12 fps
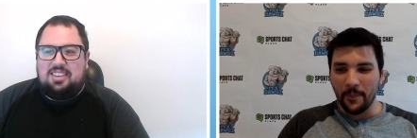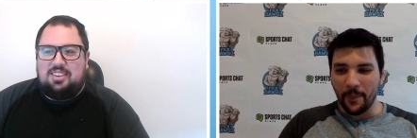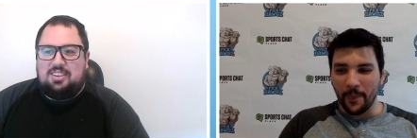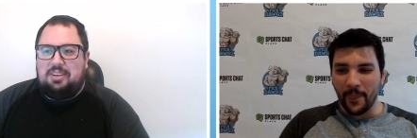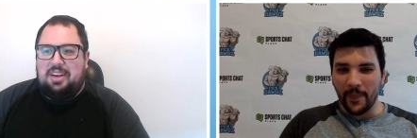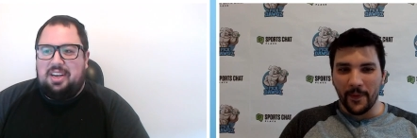
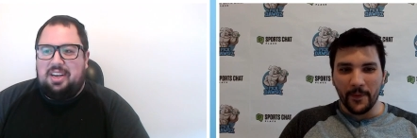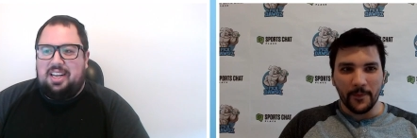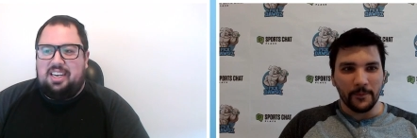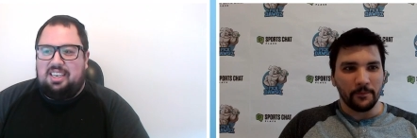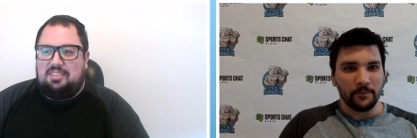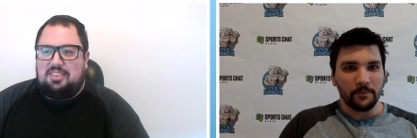Speaker 1: Goran, man,
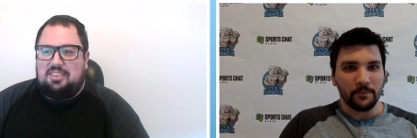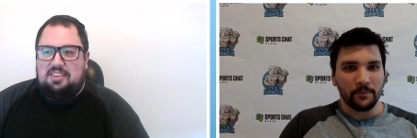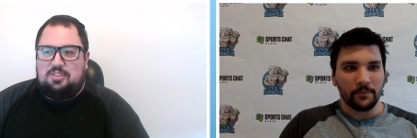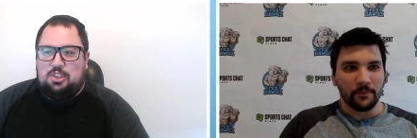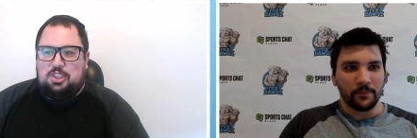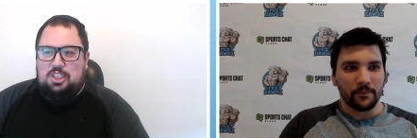I, I'm
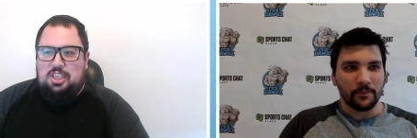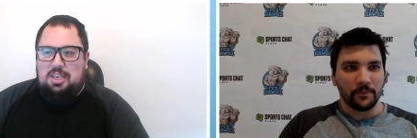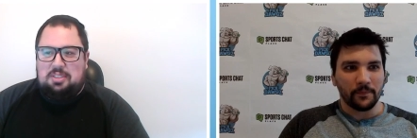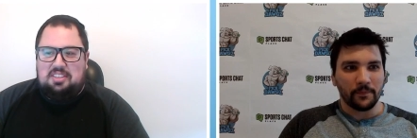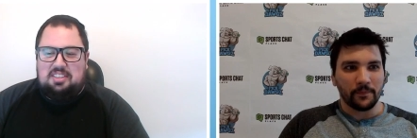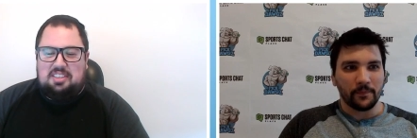excited for
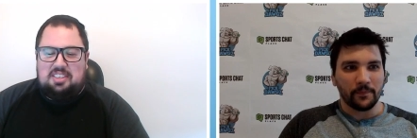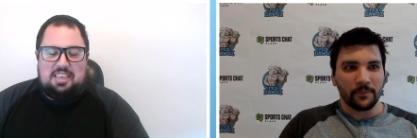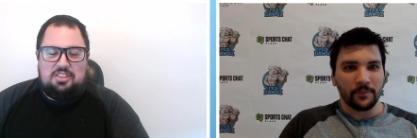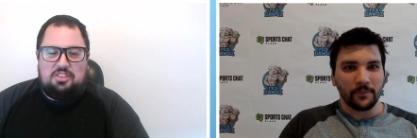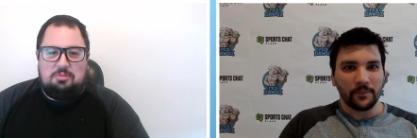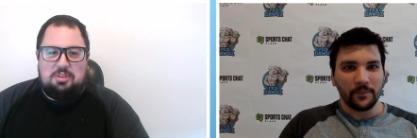Champions League
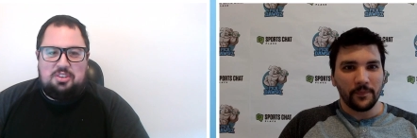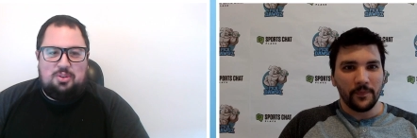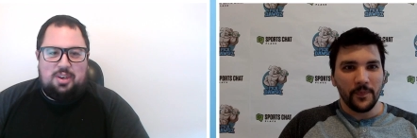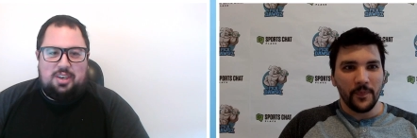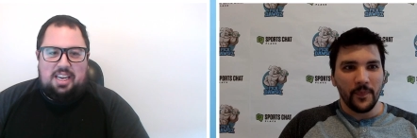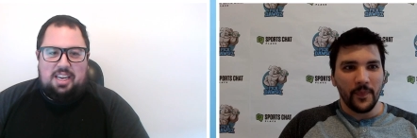action so
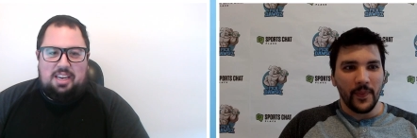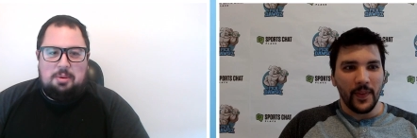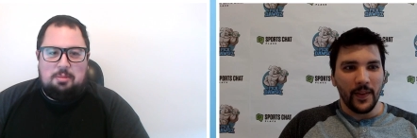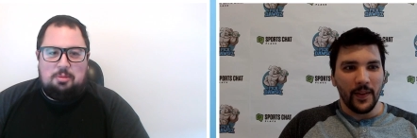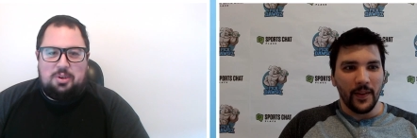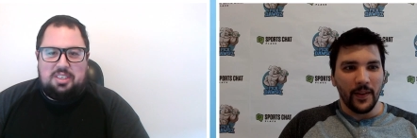much so I can't
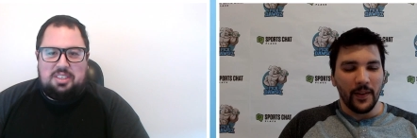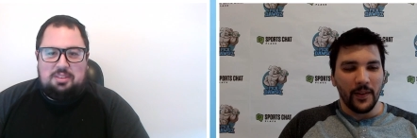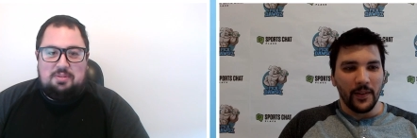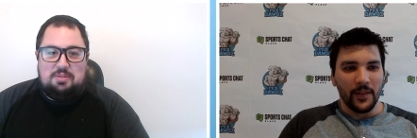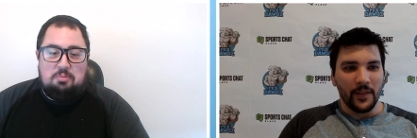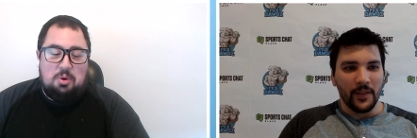remember what
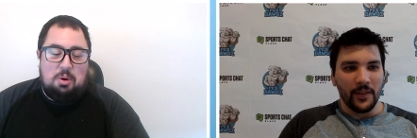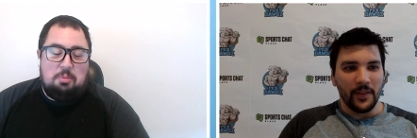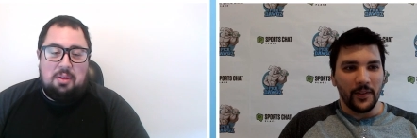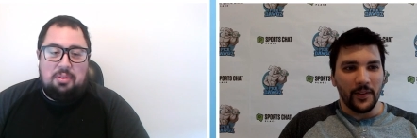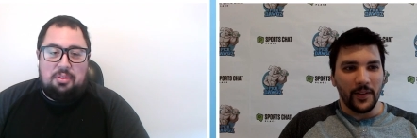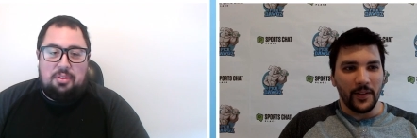even what
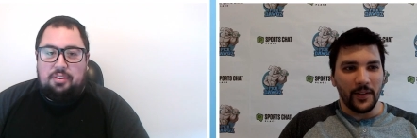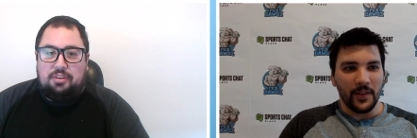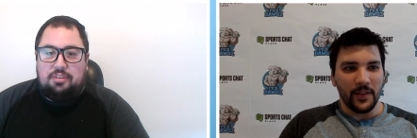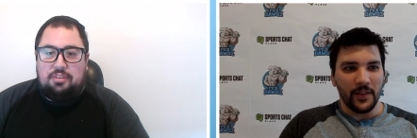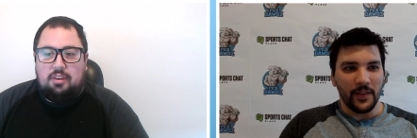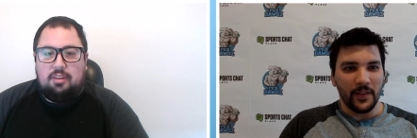month it
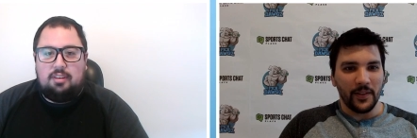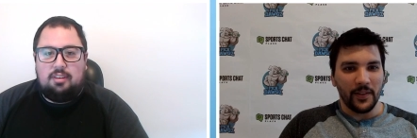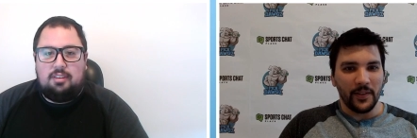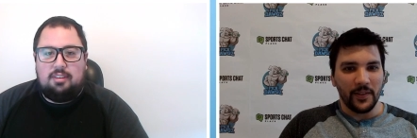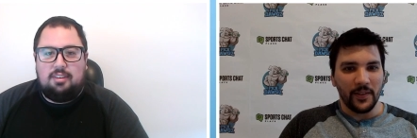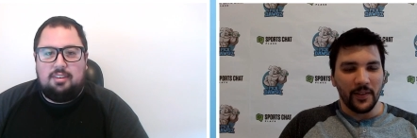is.
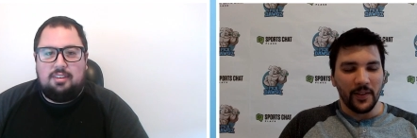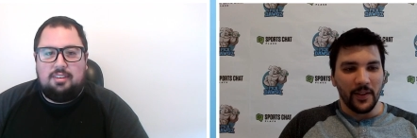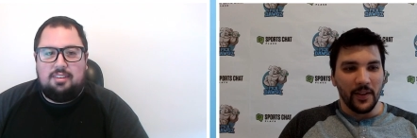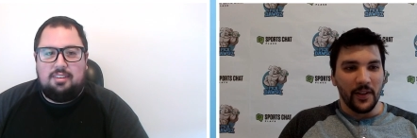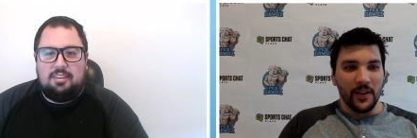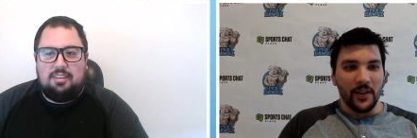
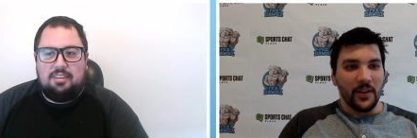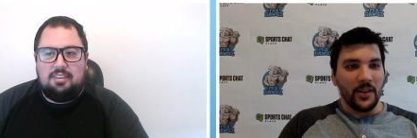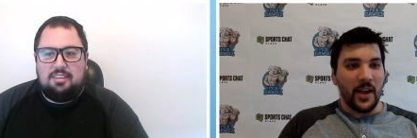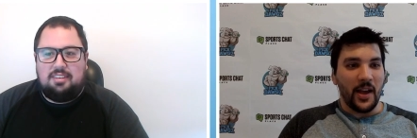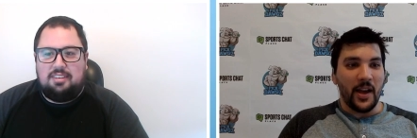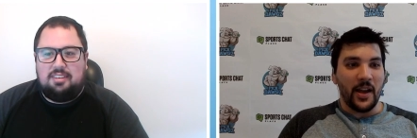
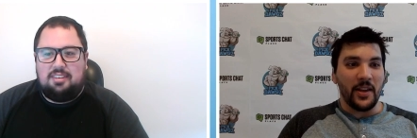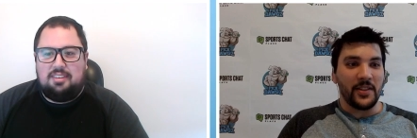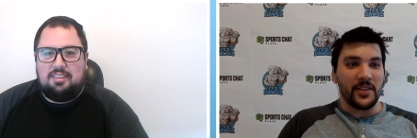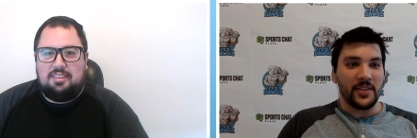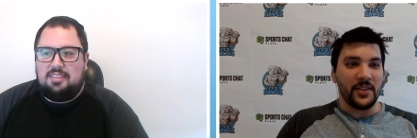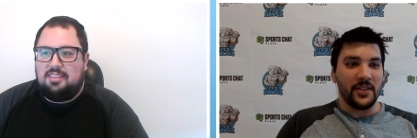
Speaker 2: Yeah, it's
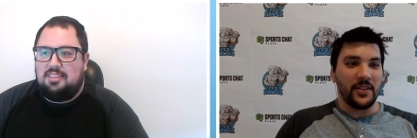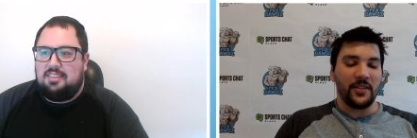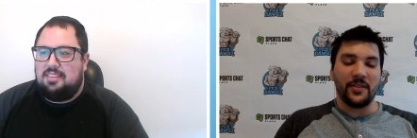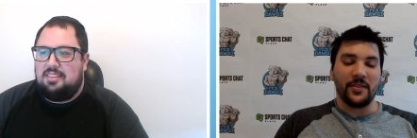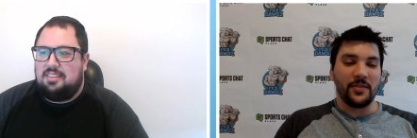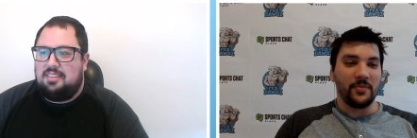
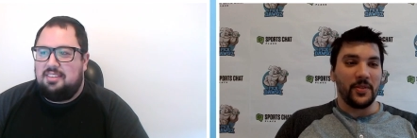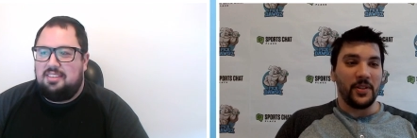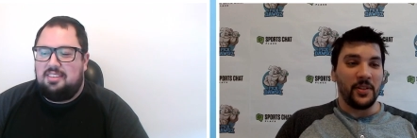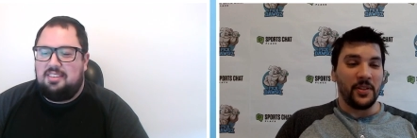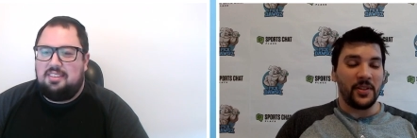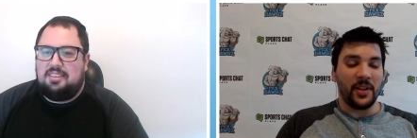uh,
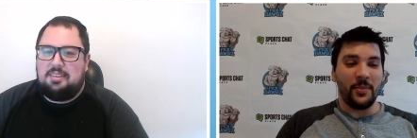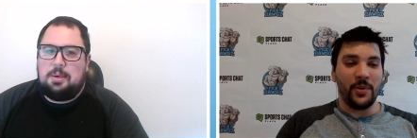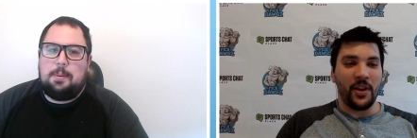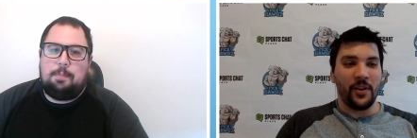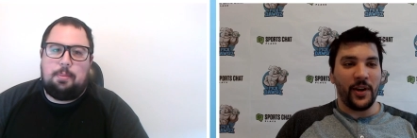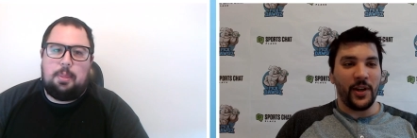it's going to be a
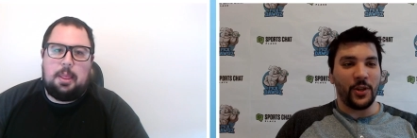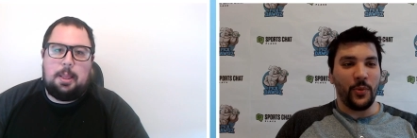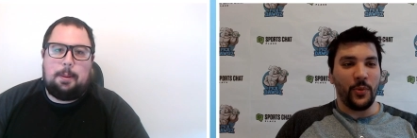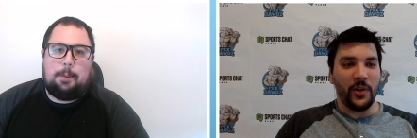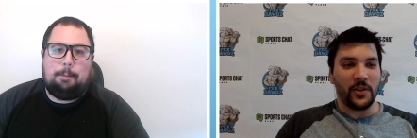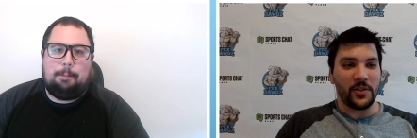great week,
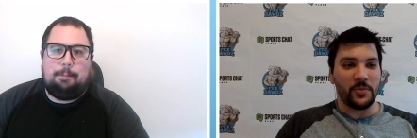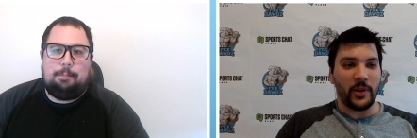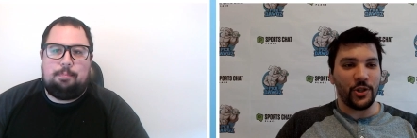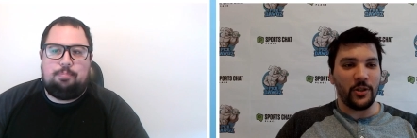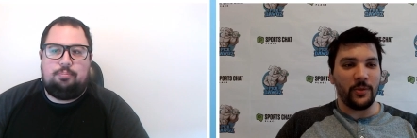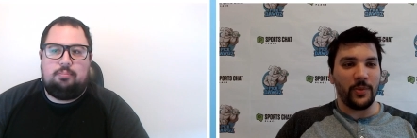
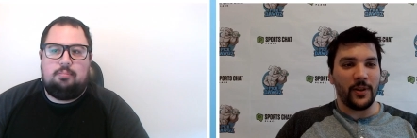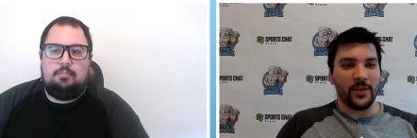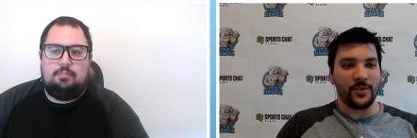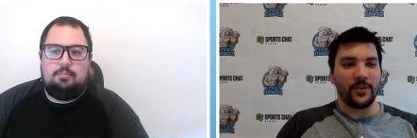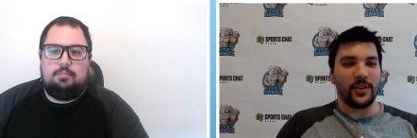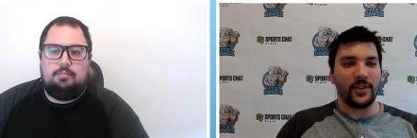especially because of
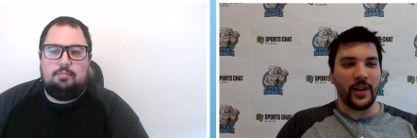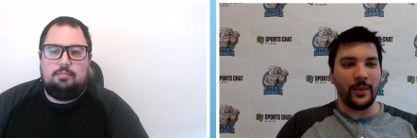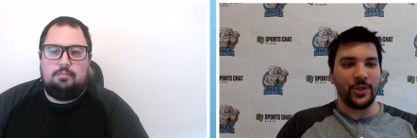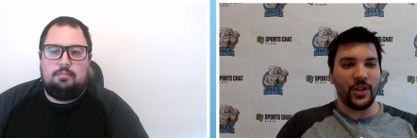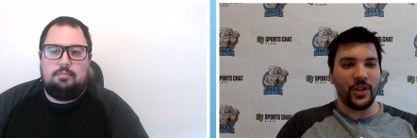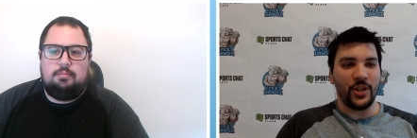the time
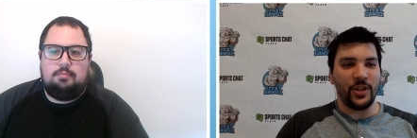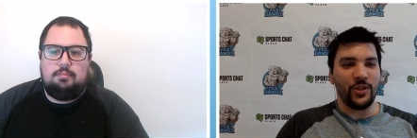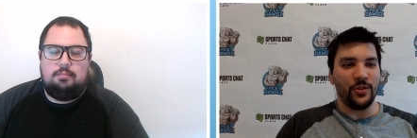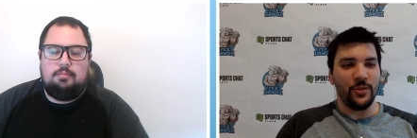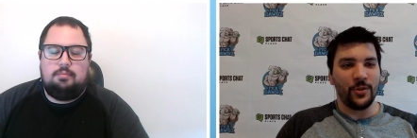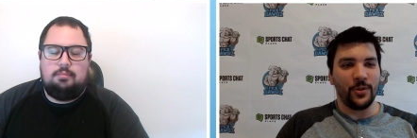change in
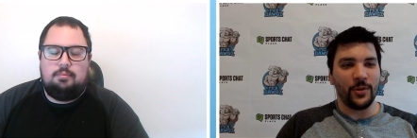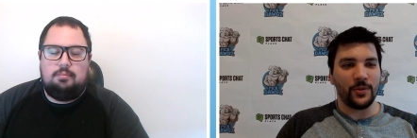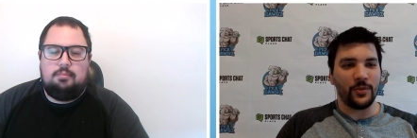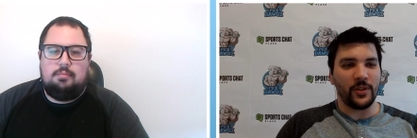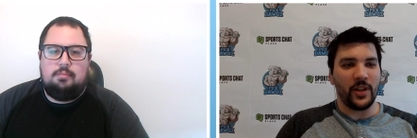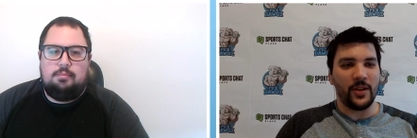Europe. So the
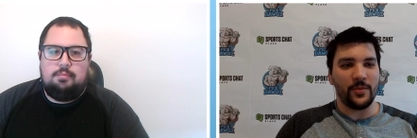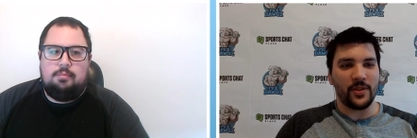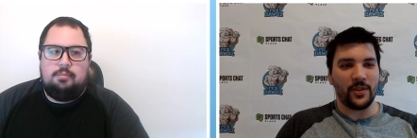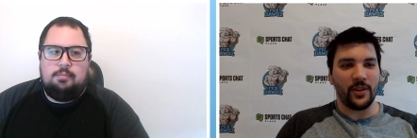games are an hour